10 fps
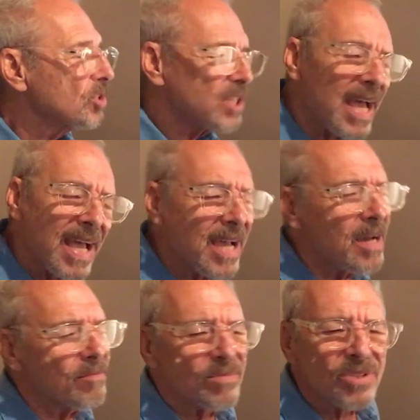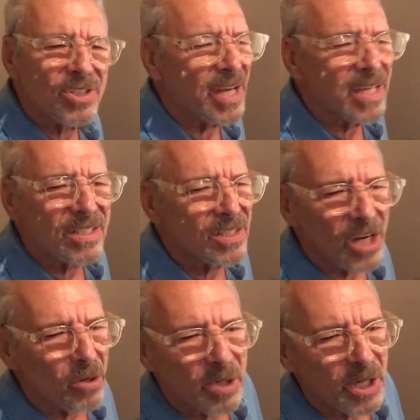Sam said,
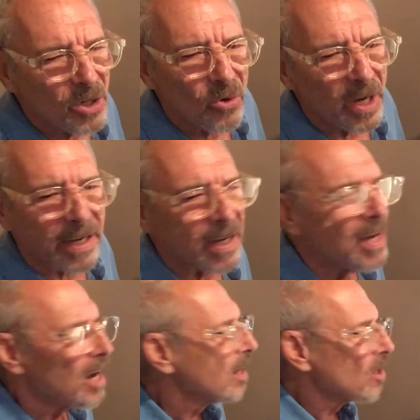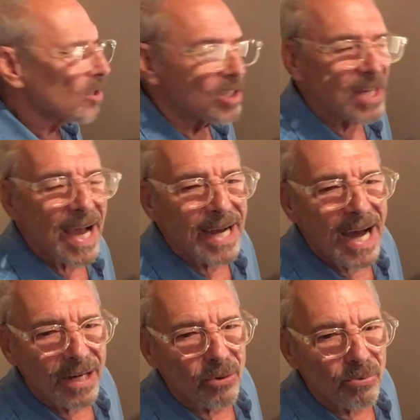tell me quick, 'cause I
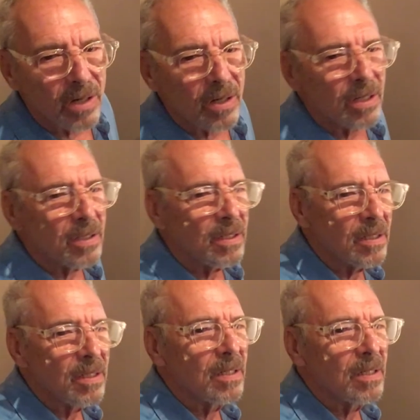gotta run.